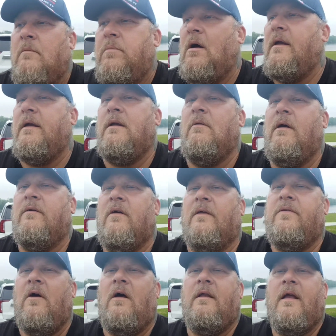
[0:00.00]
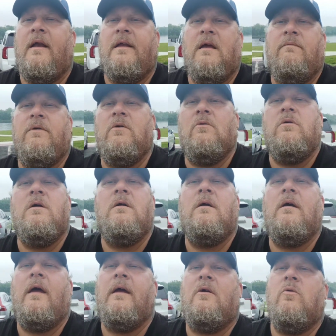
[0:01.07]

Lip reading: But anyways, I thought I'd give you a